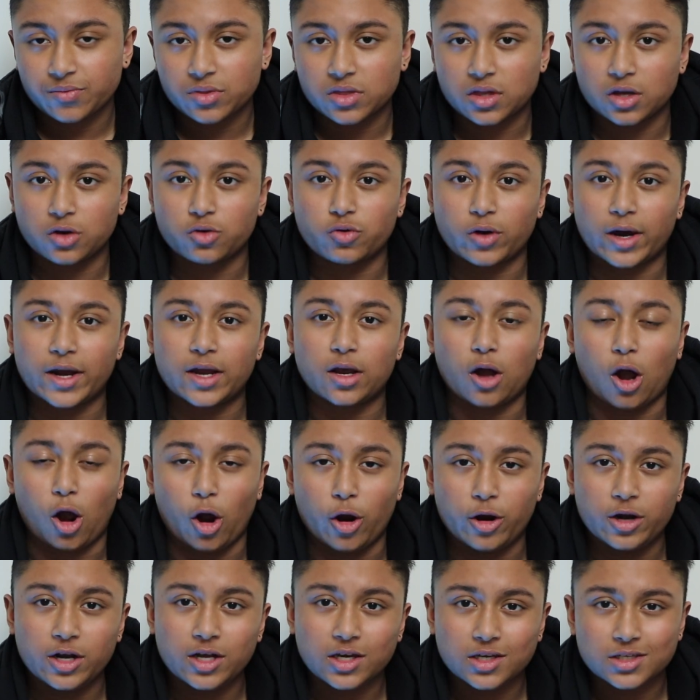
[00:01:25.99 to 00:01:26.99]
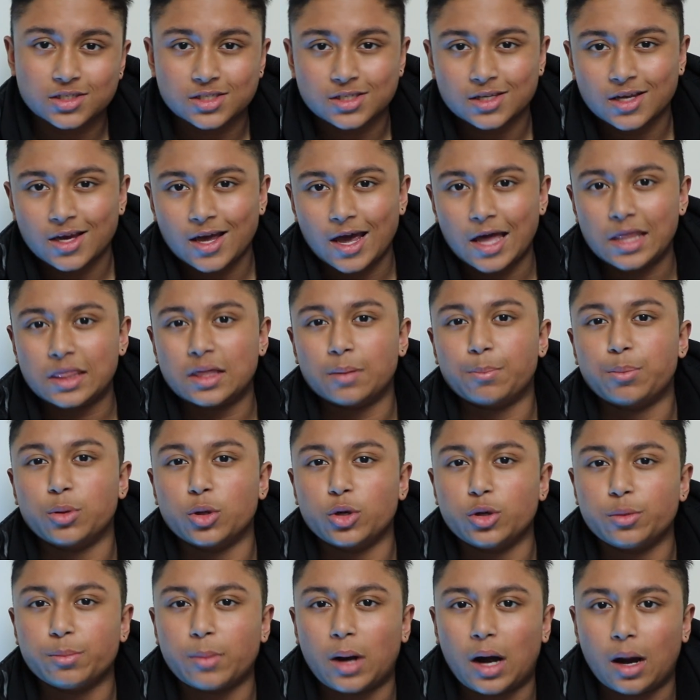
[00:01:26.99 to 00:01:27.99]
the grey onyx and the
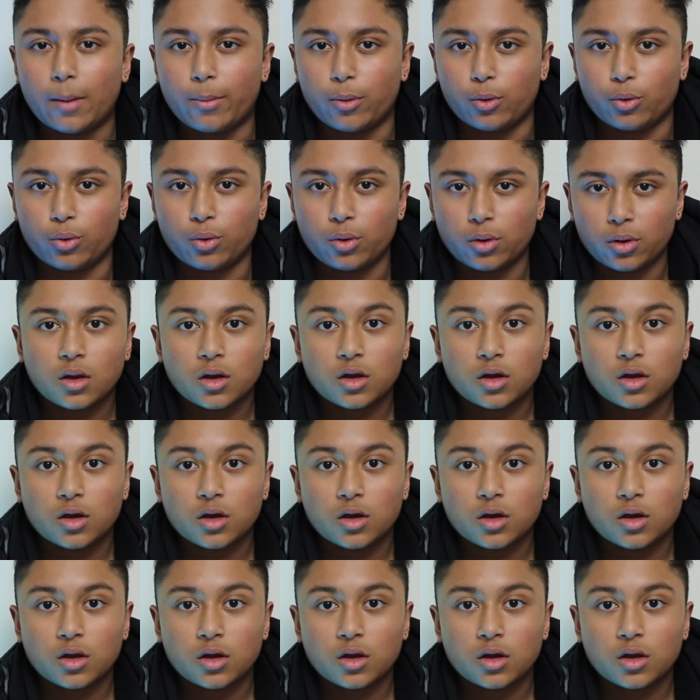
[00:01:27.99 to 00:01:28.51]
blue marble.